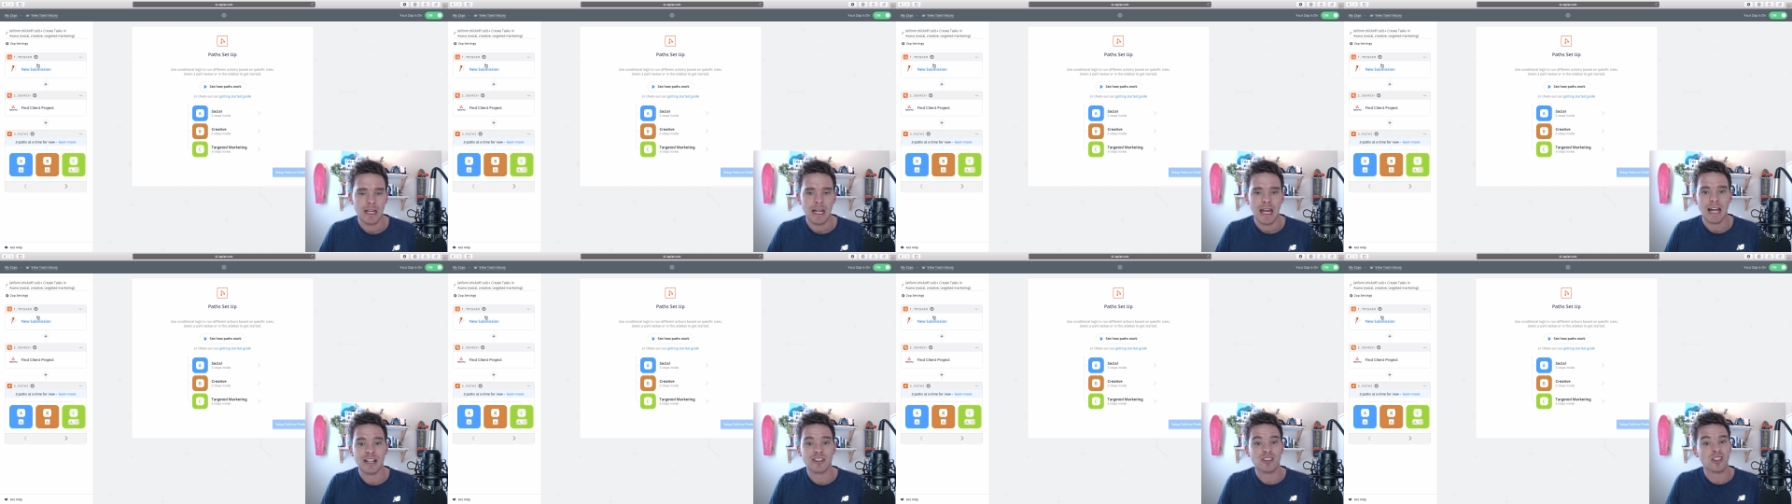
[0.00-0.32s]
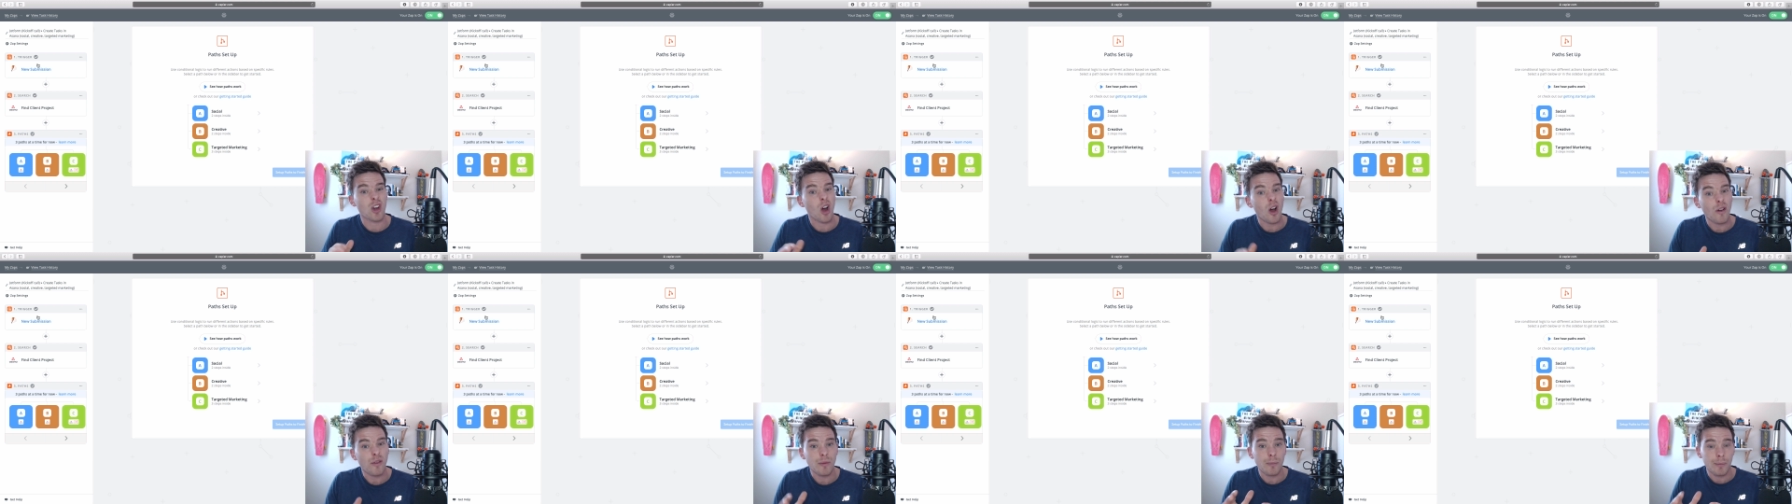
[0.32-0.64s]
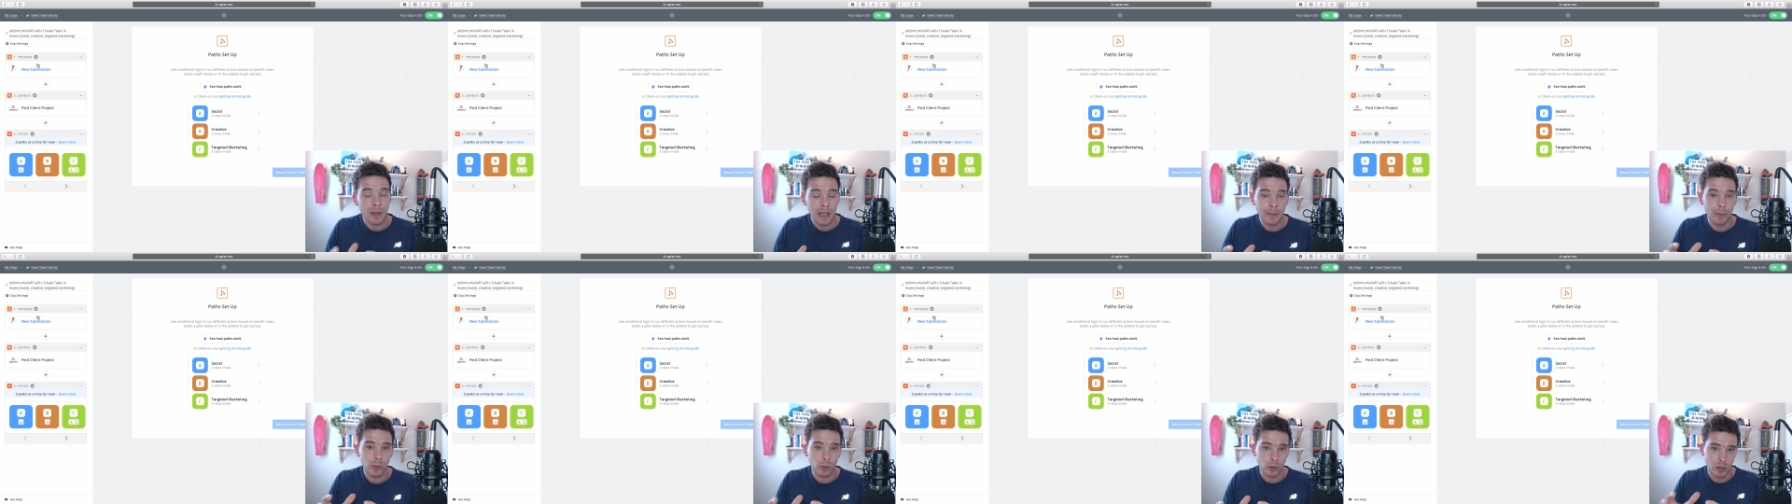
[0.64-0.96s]
And so often
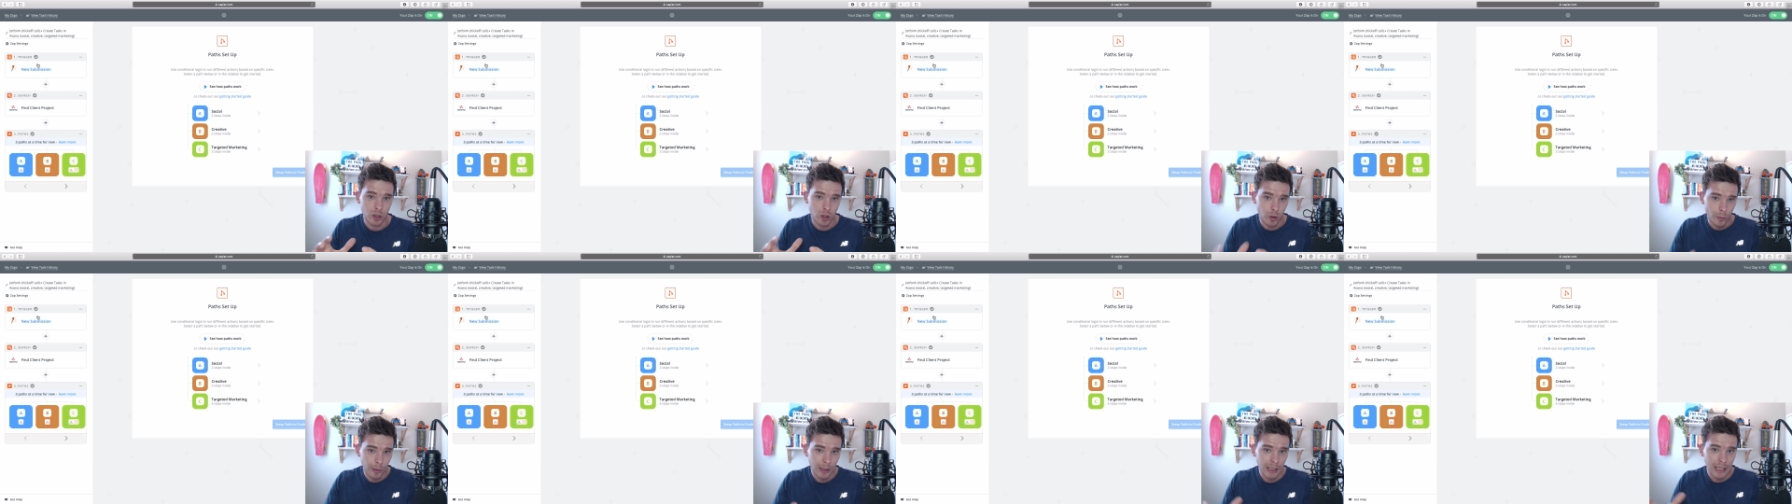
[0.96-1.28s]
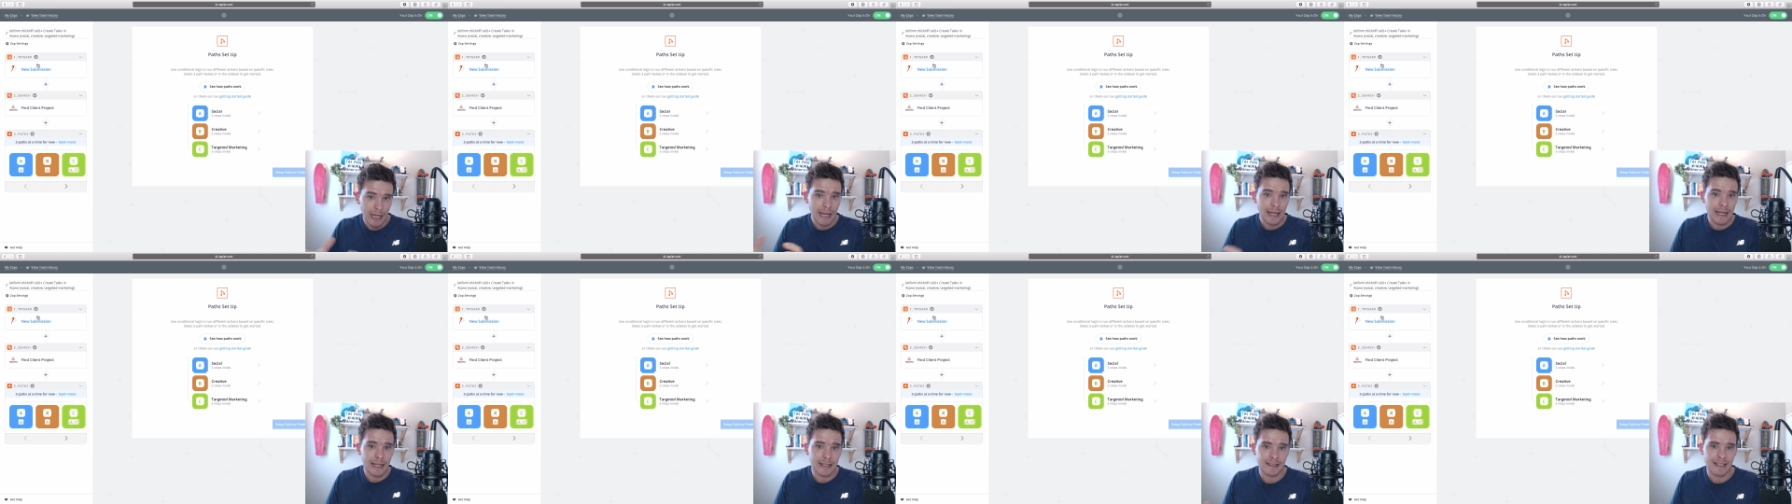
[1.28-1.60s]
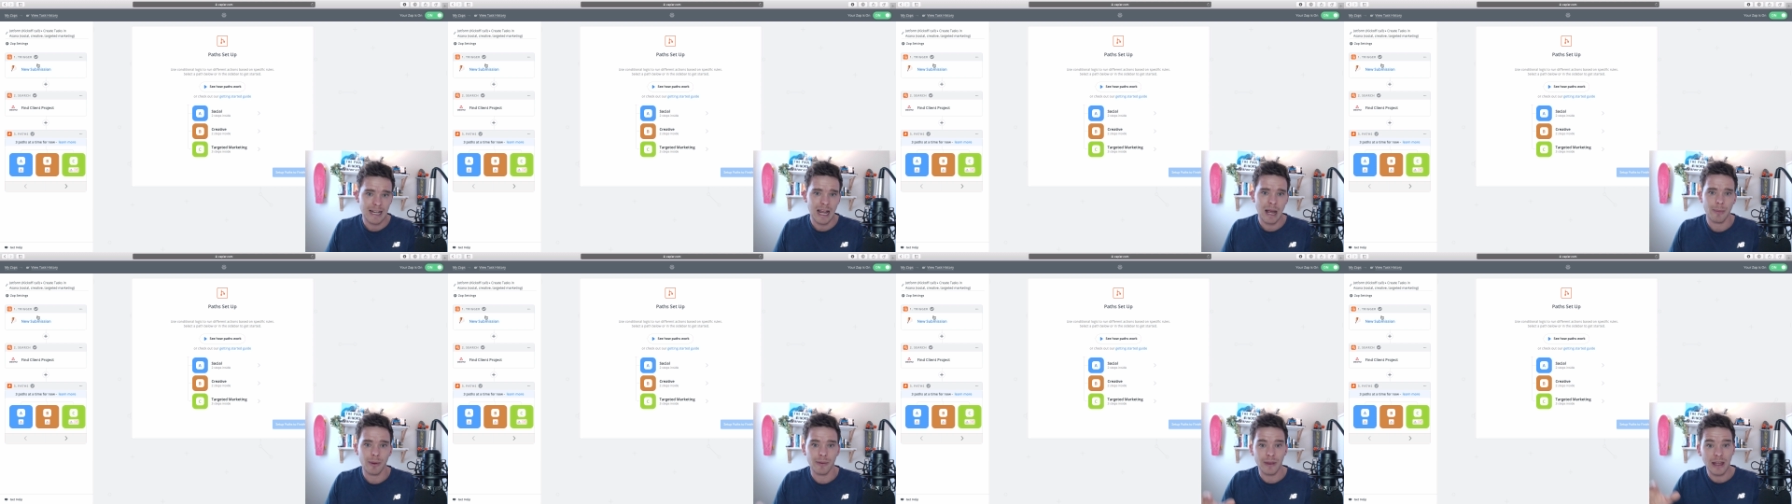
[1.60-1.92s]
people duplicate a
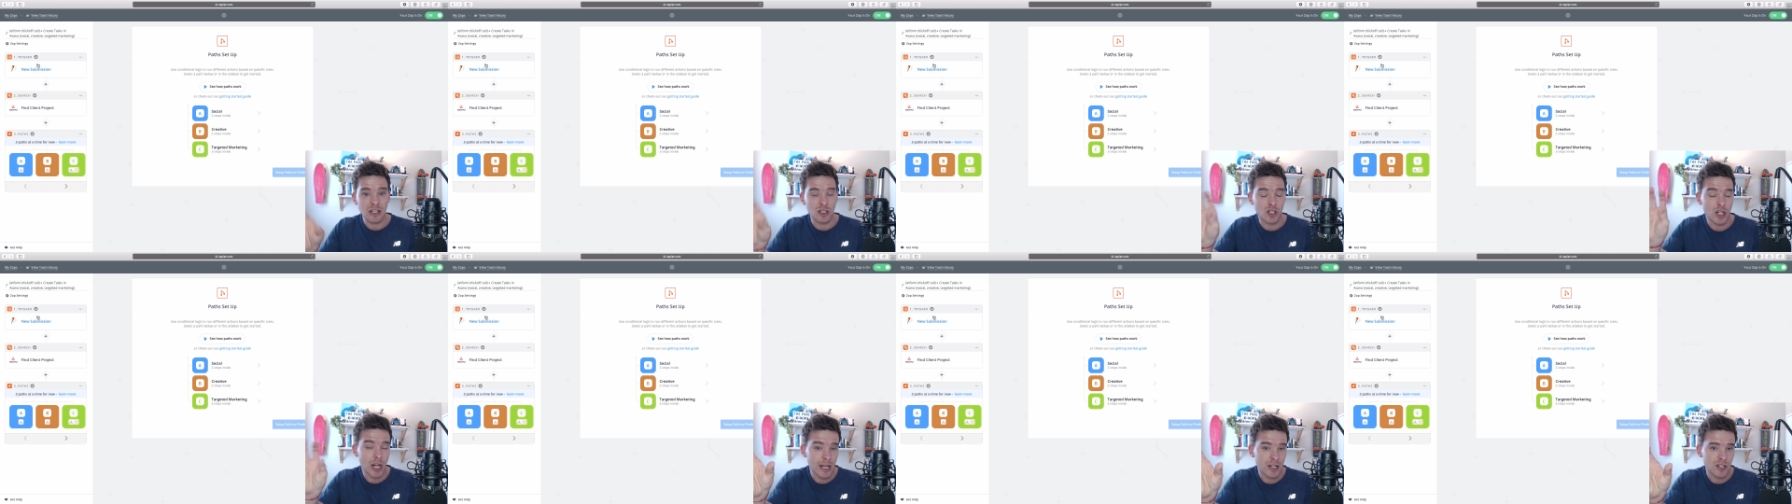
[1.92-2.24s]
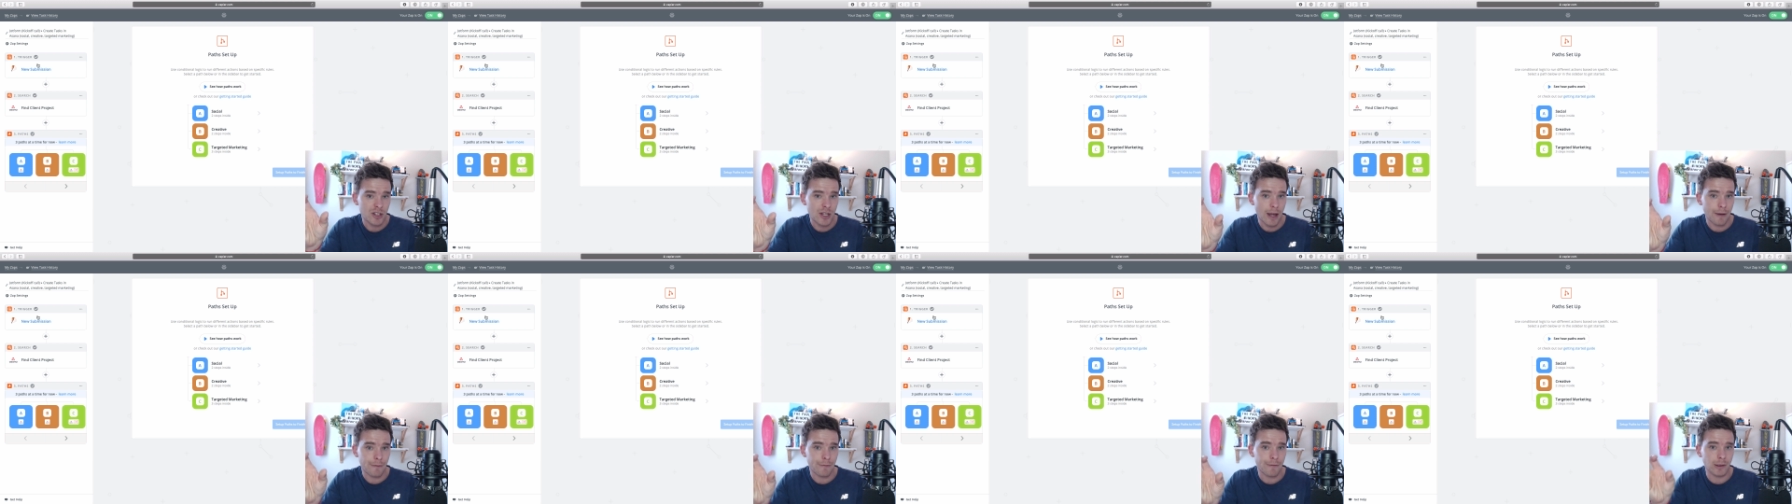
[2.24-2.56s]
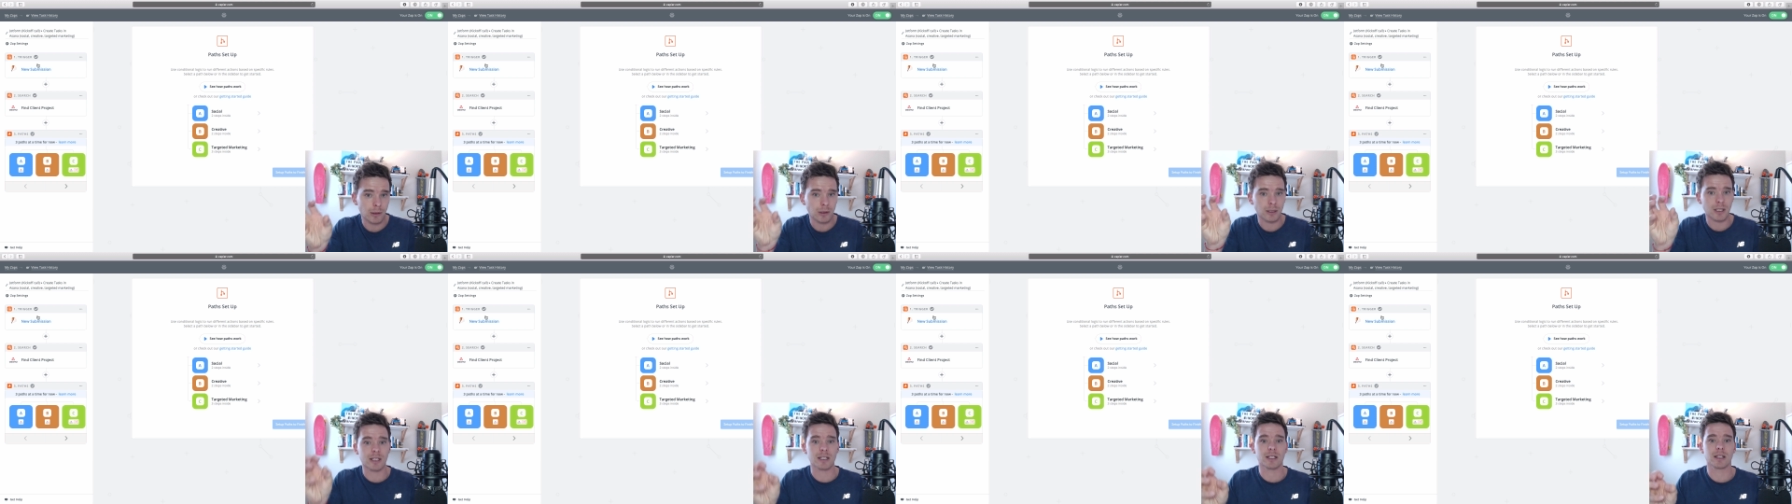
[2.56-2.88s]
zap and they change that
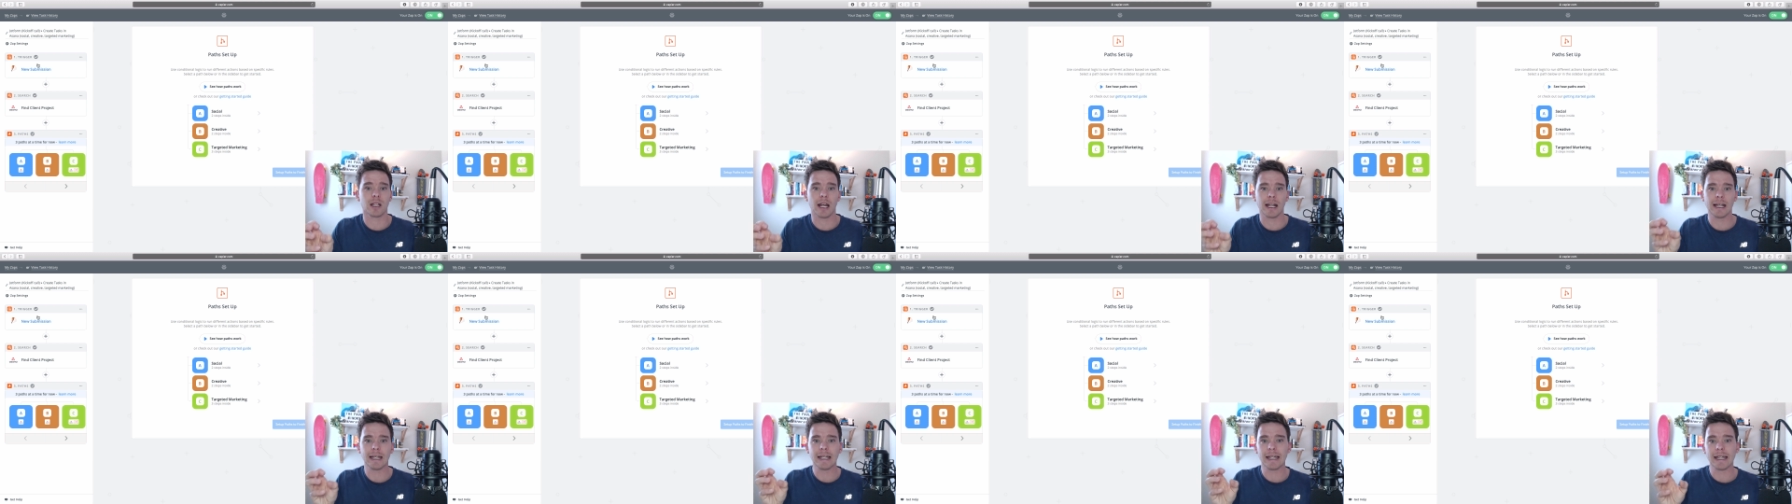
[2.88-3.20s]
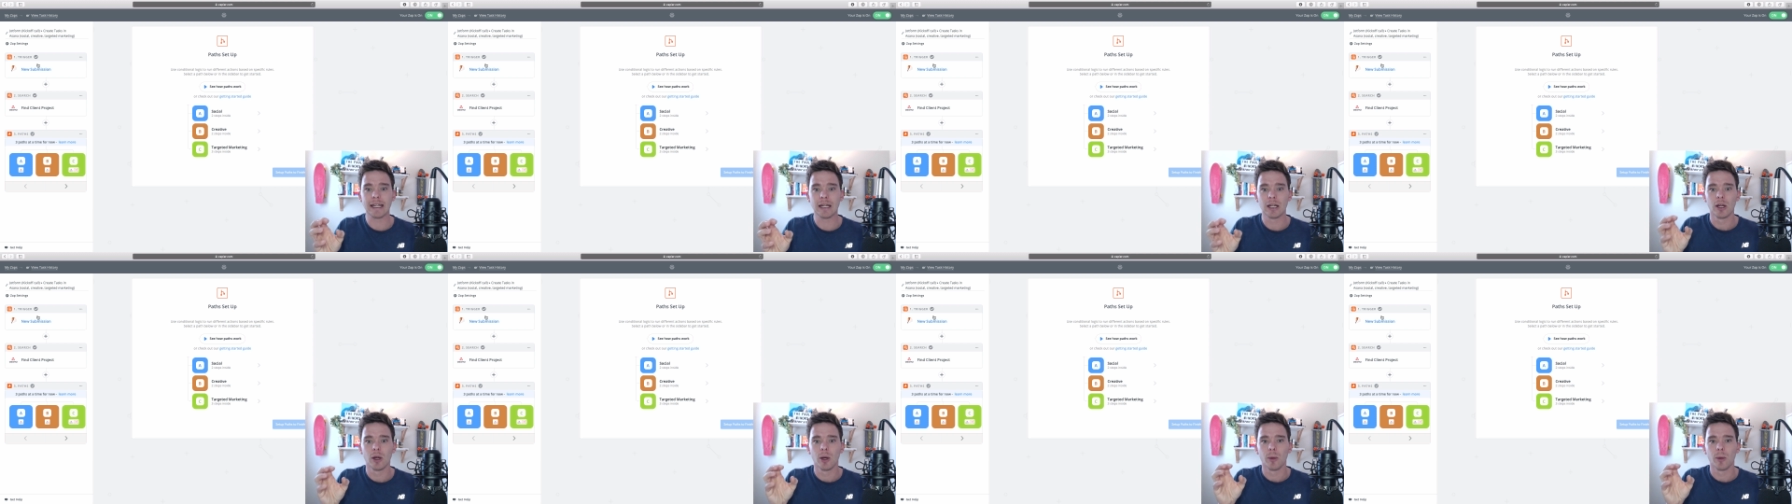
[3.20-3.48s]
filter slightly